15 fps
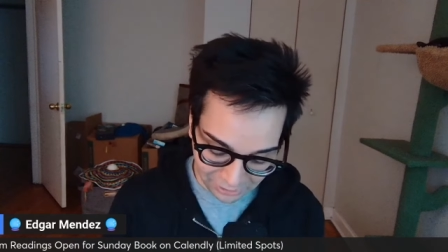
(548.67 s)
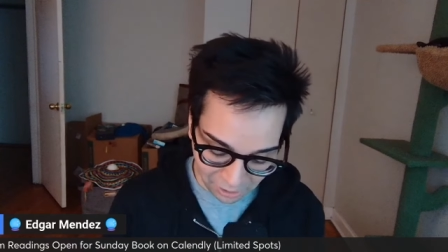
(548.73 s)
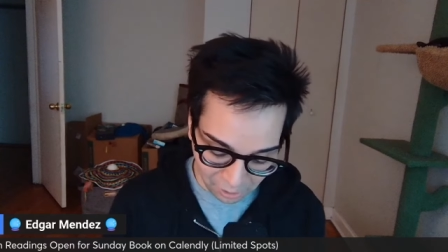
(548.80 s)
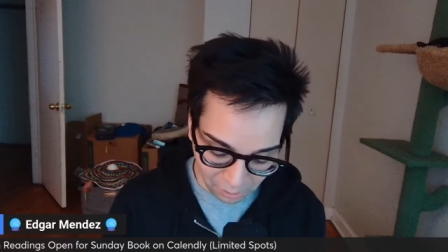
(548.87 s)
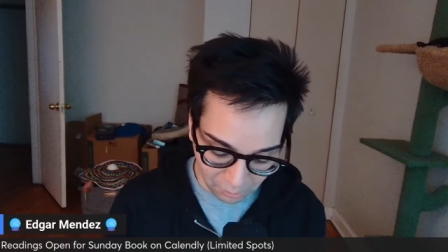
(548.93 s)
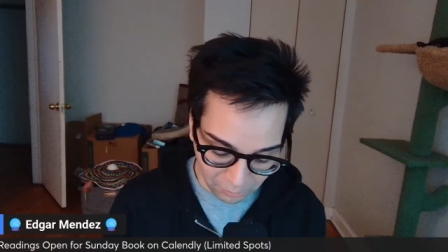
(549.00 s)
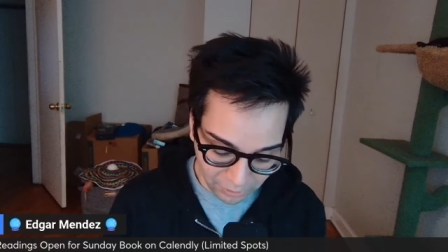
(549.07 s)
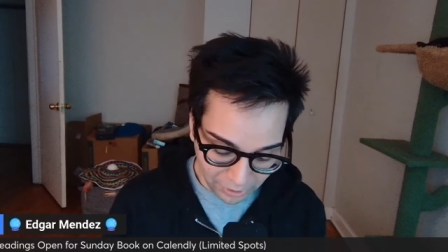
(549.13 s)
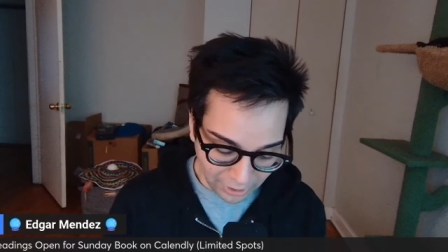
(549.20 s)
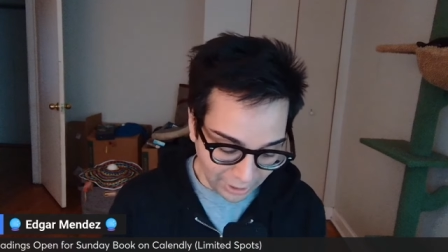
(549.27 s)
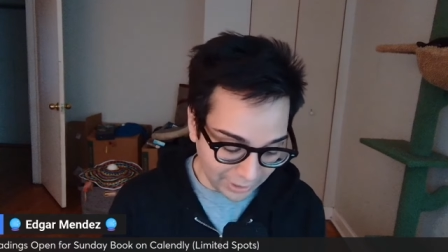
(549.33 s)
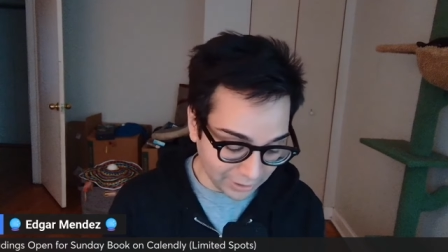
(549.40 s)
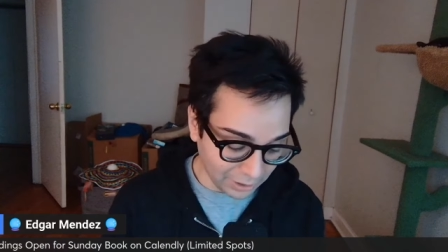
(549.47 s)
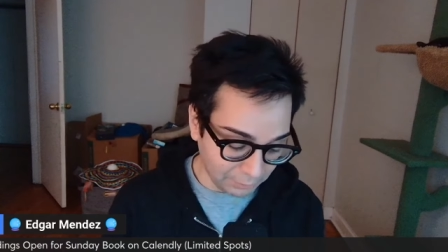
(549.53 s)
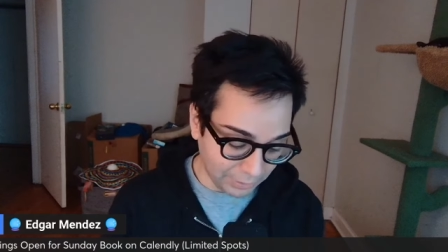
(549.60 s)
go
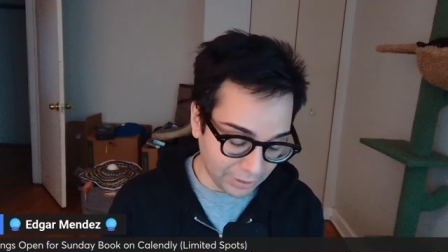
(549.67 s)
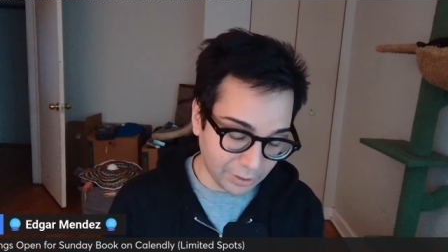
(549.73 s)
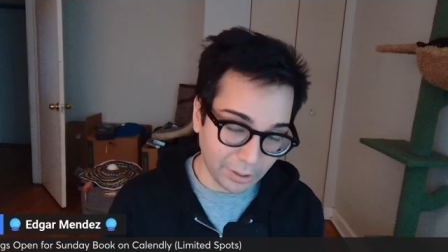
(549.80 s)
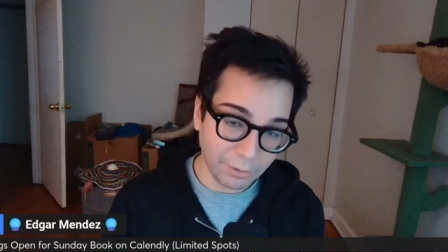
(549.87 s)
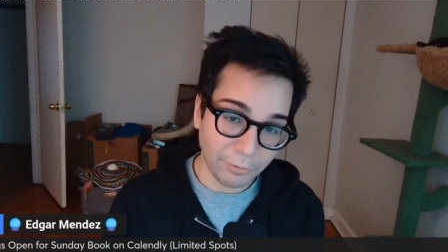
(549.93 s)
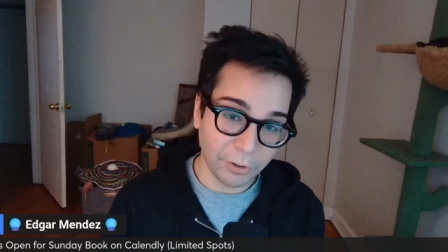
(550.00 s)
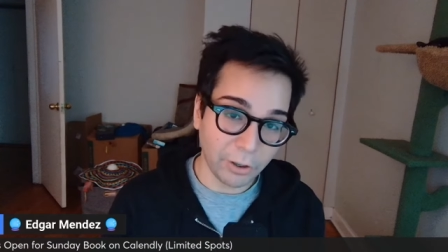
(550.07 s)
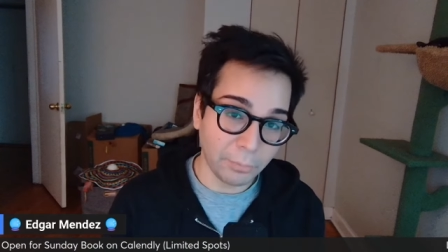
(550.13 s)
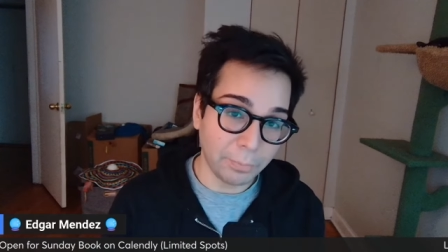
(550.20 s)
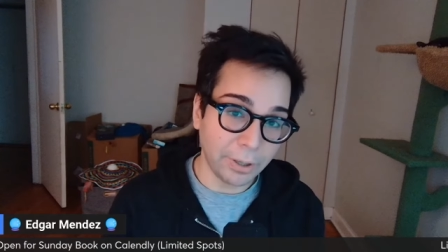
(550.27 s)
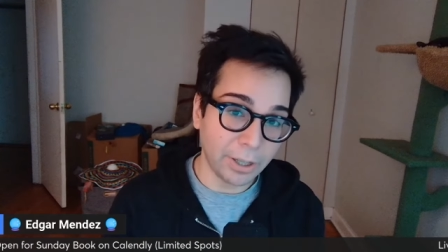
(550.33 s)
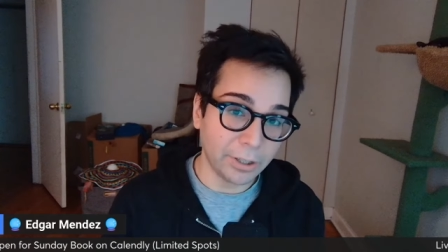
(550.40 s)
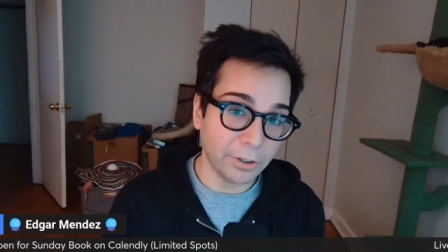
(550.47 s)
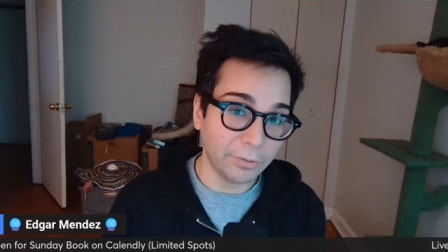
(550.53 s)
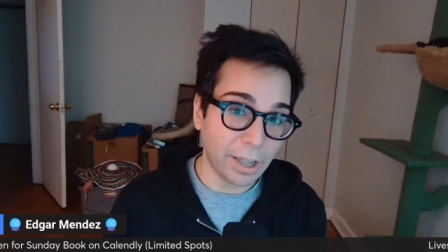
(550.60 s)
is going to be difficult
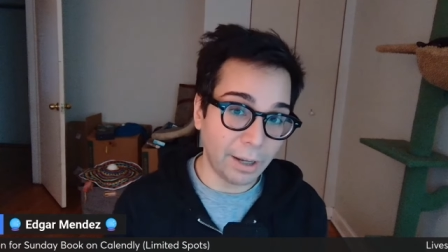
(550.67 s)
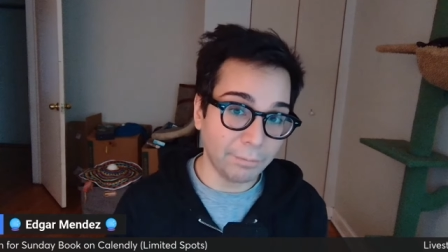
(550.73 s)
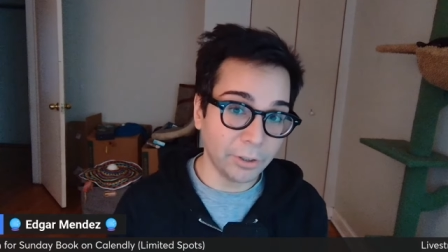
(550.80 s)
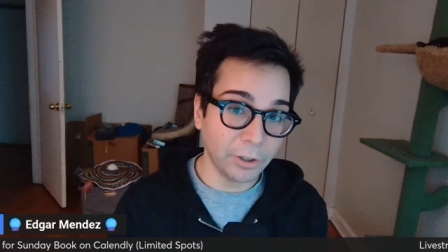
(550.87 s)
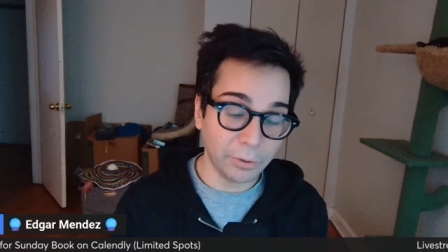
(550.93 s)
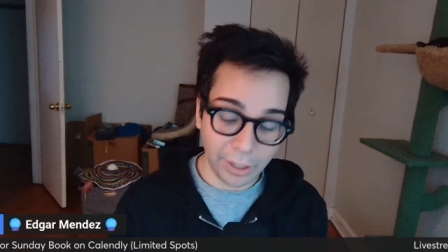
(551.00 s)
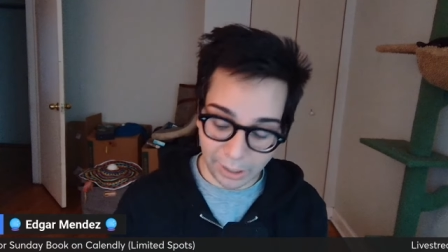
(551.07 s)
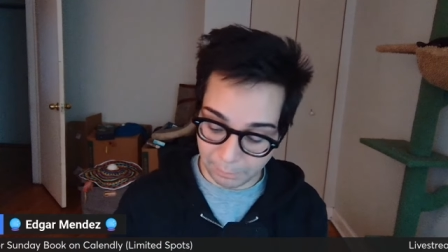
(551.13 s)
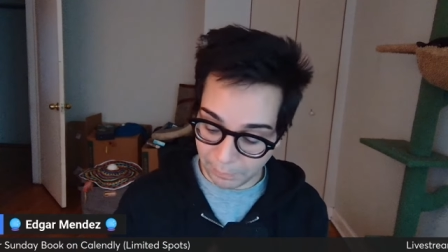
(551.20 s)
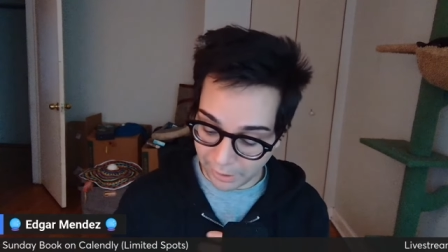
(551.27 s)
because you dive too deep.